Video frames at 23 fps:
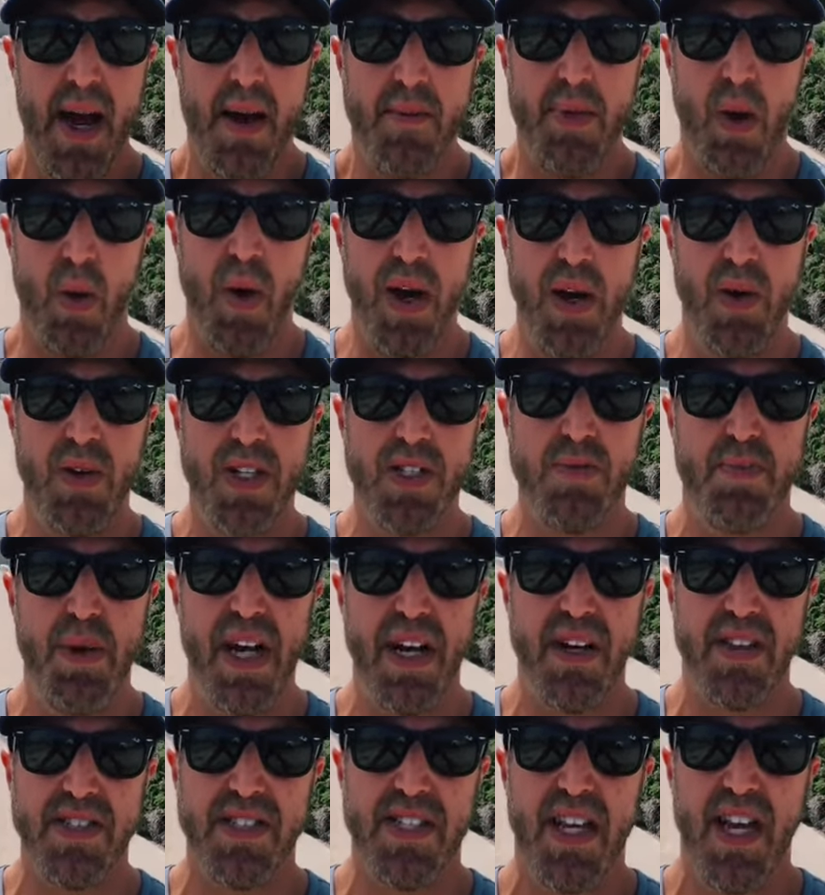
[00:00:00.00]
But when it was
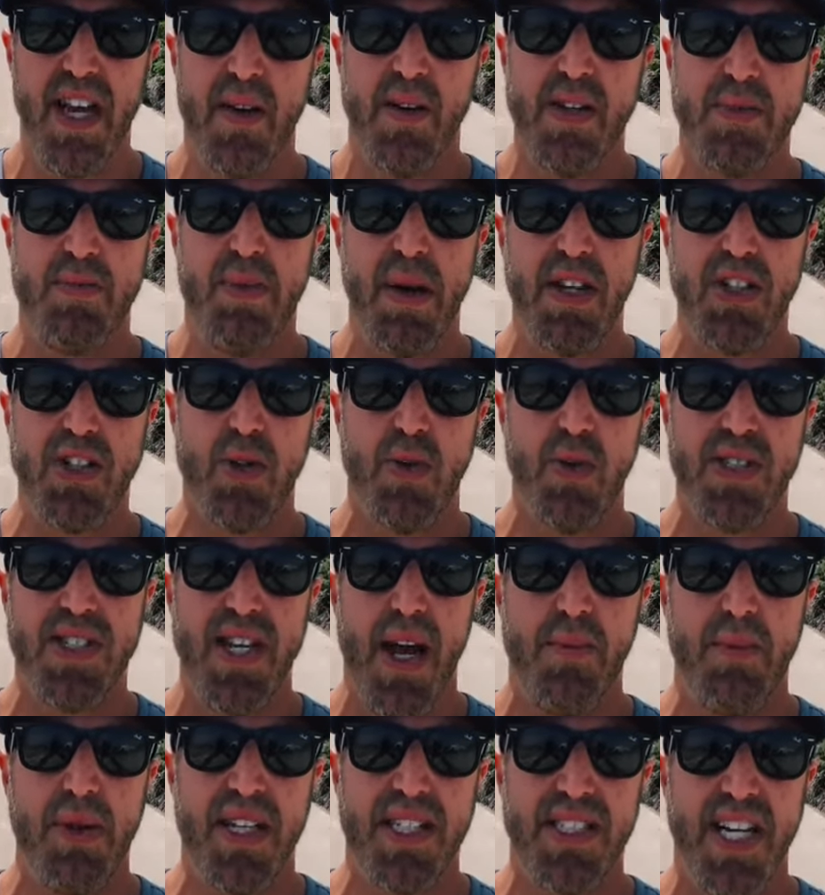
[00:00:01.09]
built, it was built to
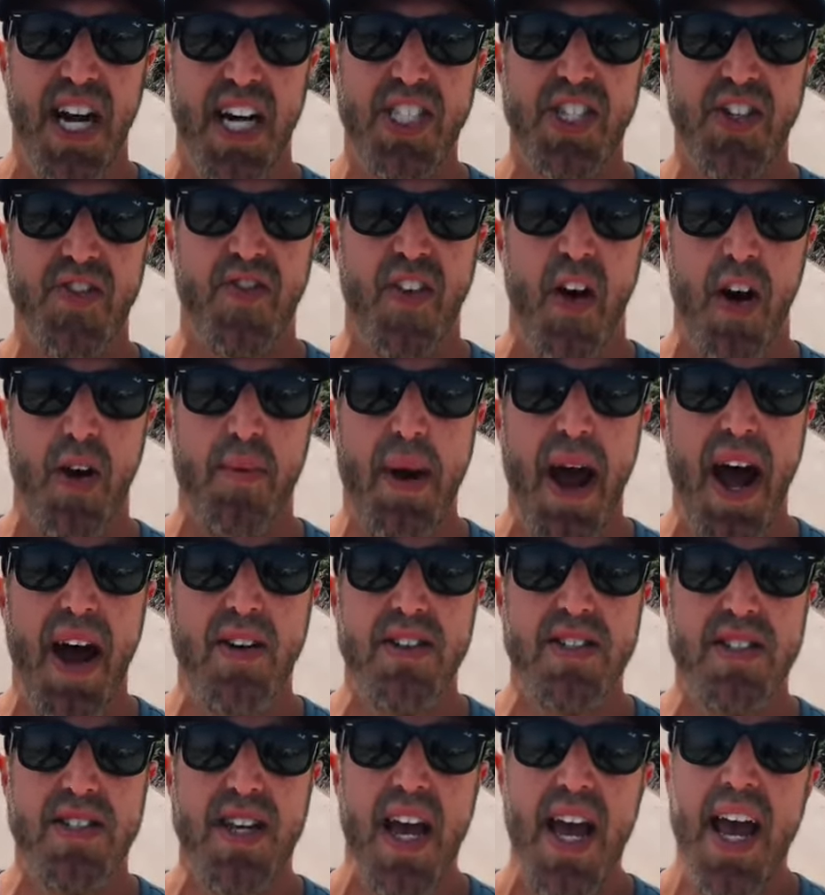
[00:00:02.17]
resemble a Dutch
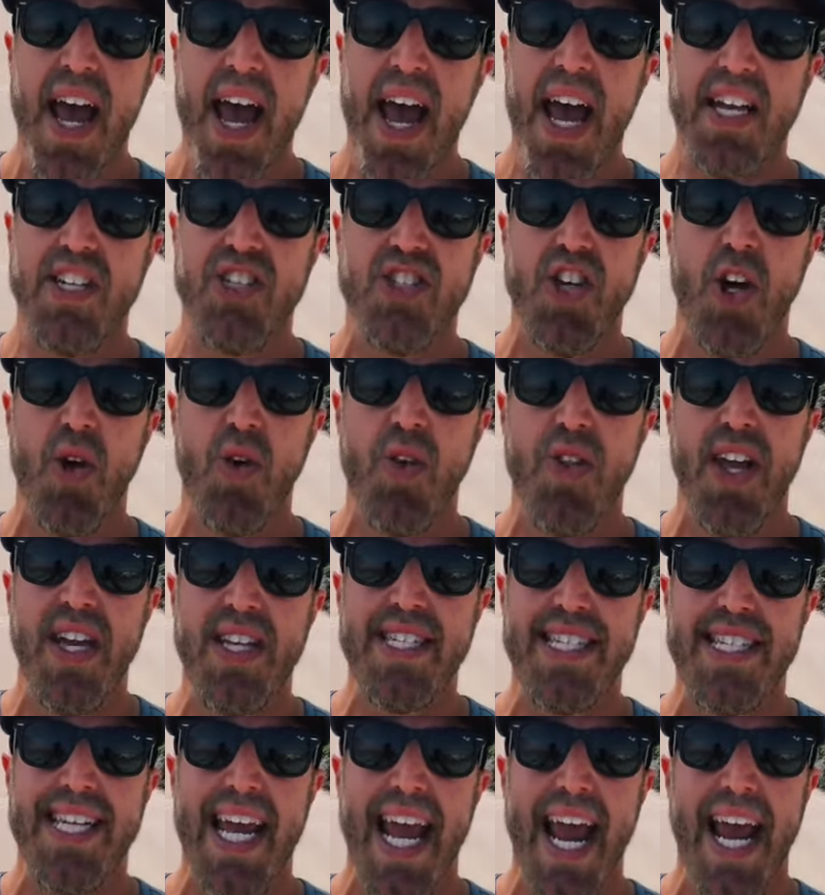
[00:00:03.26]
farmhouse, and to
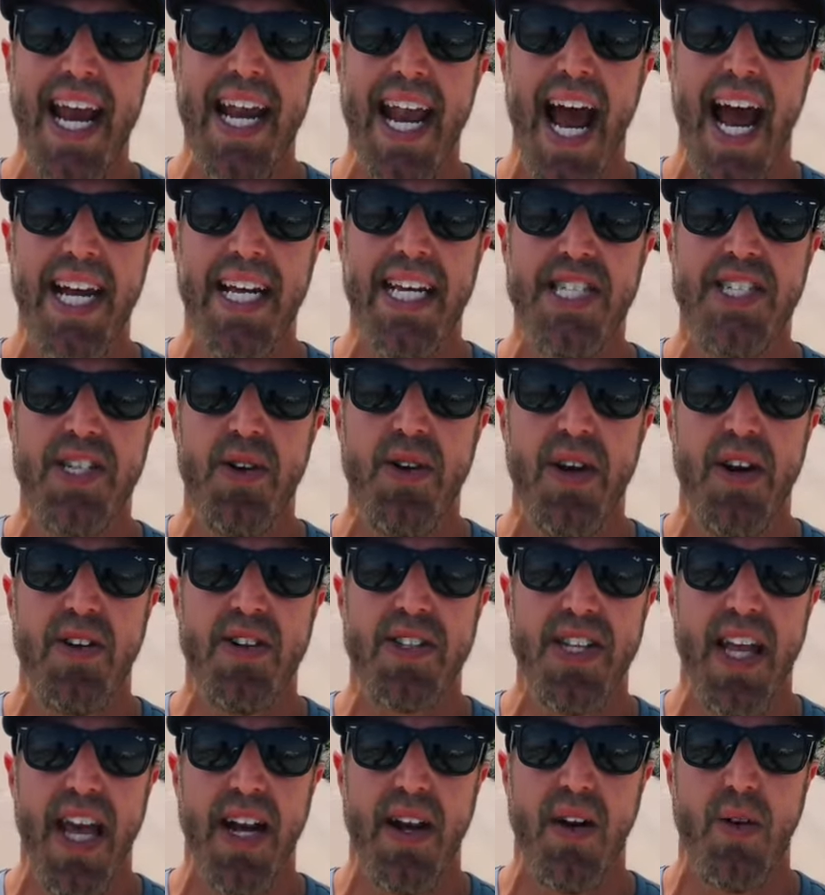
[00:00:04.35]
this day, 92
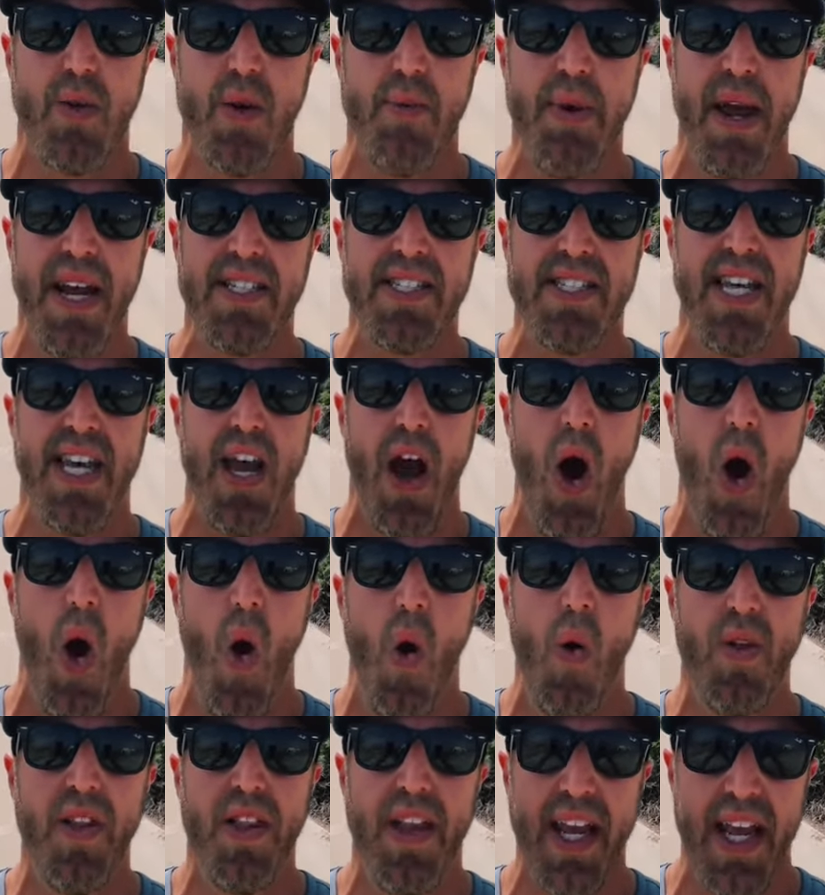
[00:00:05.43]
years later, remains the
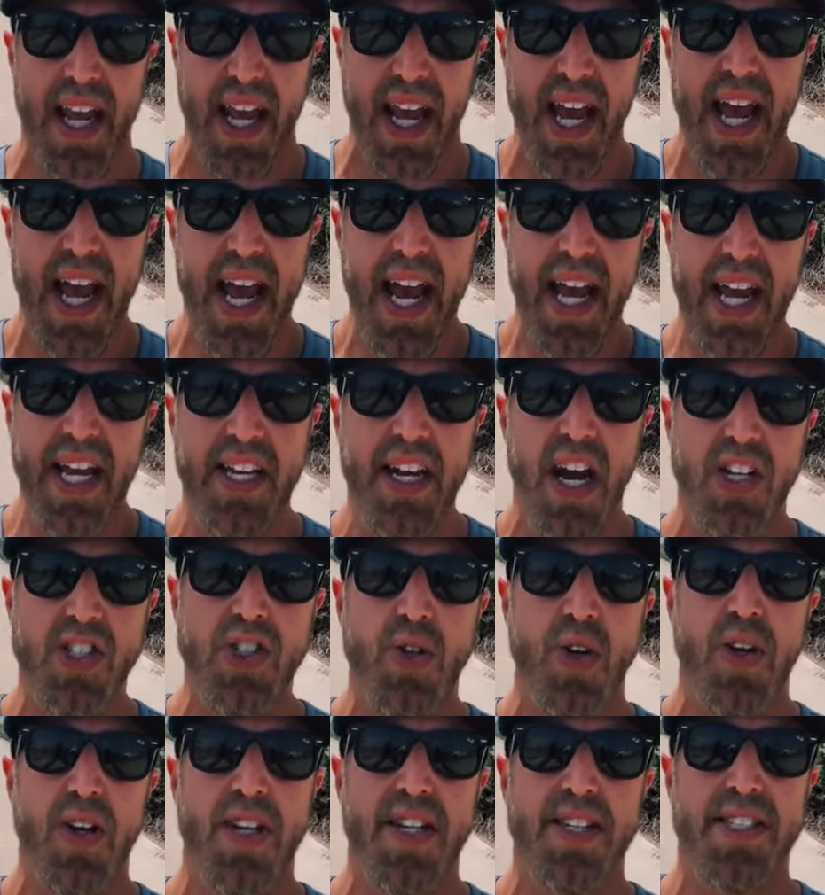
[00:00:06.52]
only
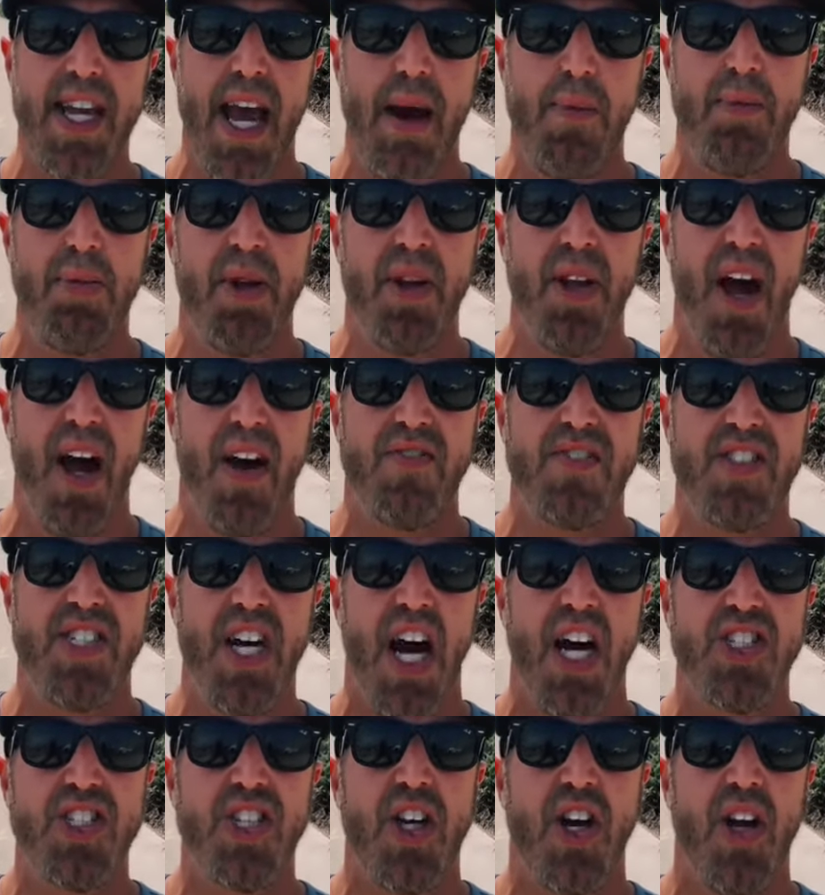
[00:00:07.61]
industrial example of
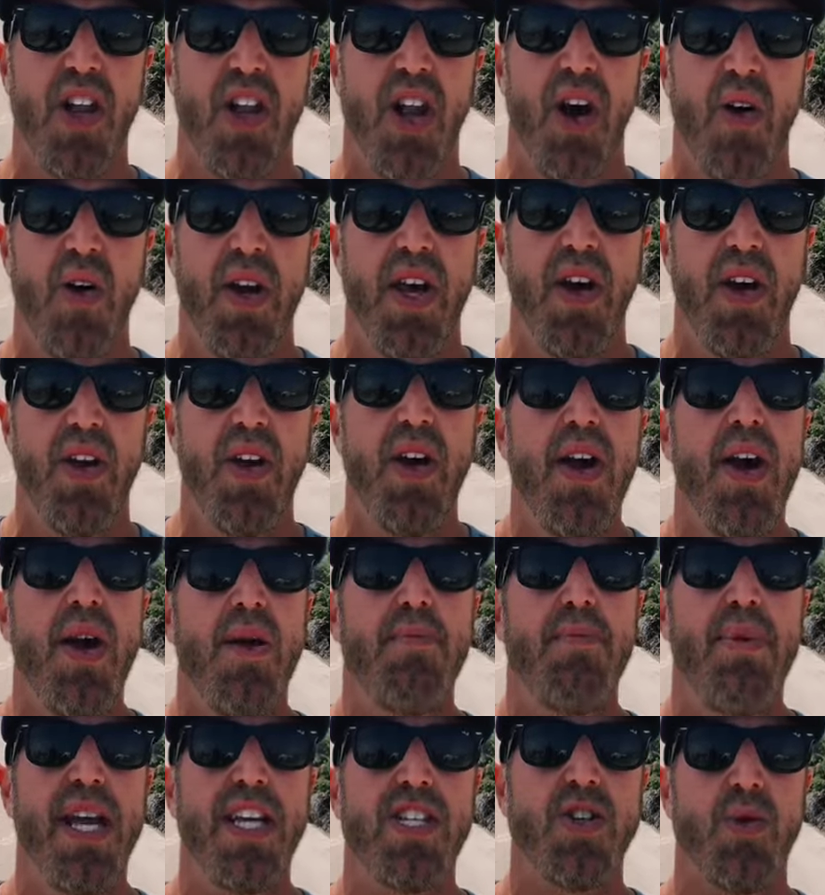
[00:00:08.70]
Dutch colonial
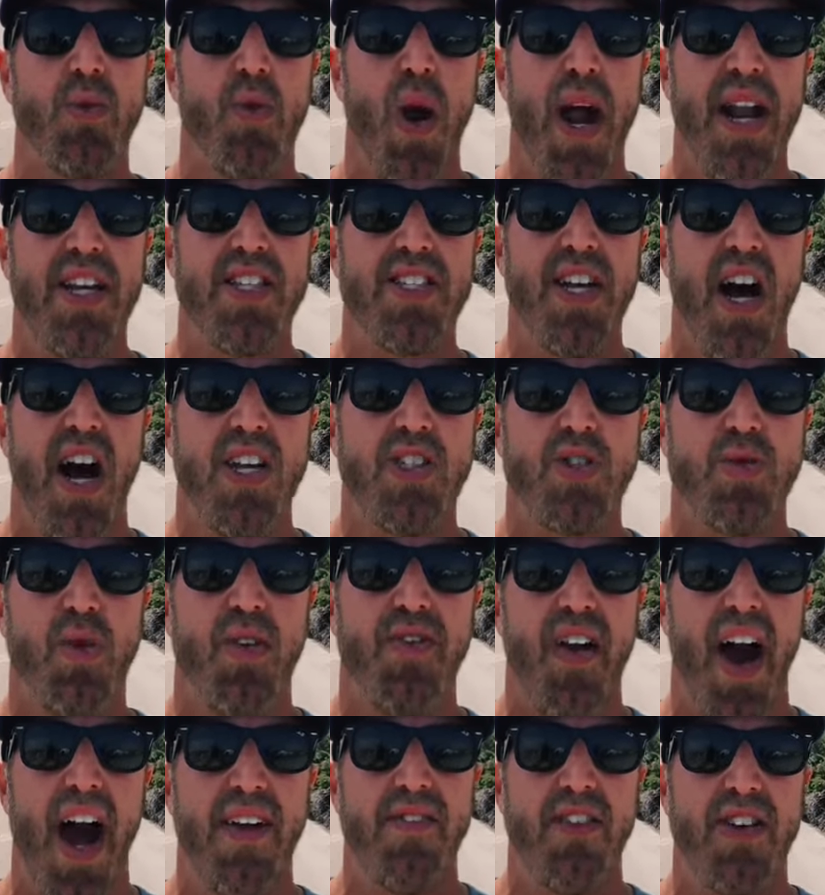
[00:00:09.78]
meets Renaissance
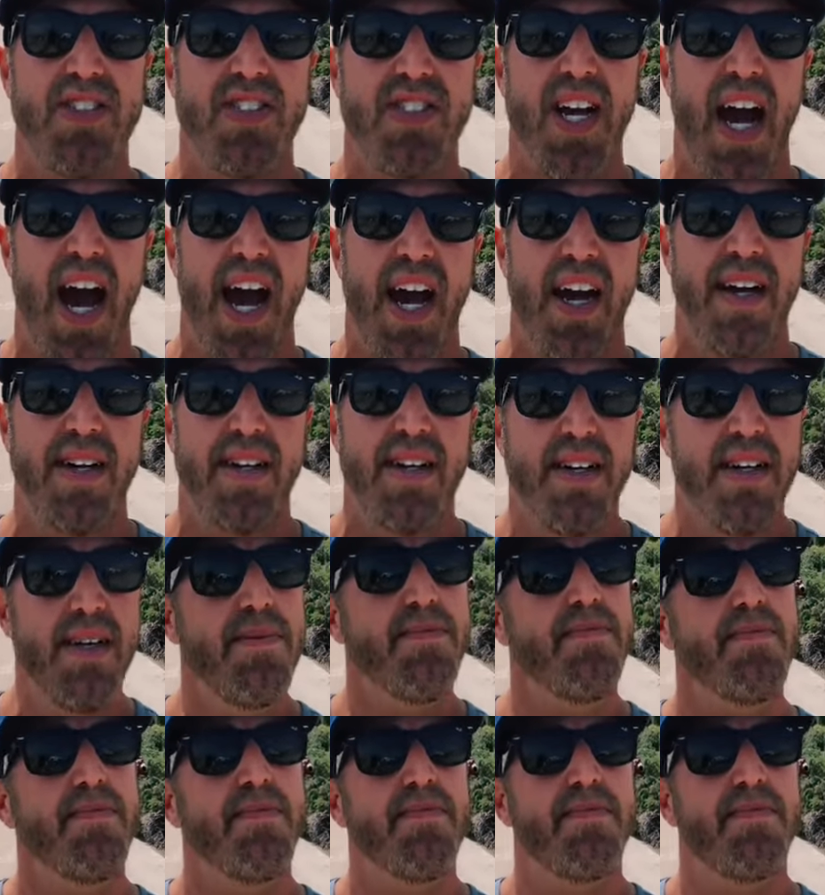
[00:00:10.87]
revival style. Hmm.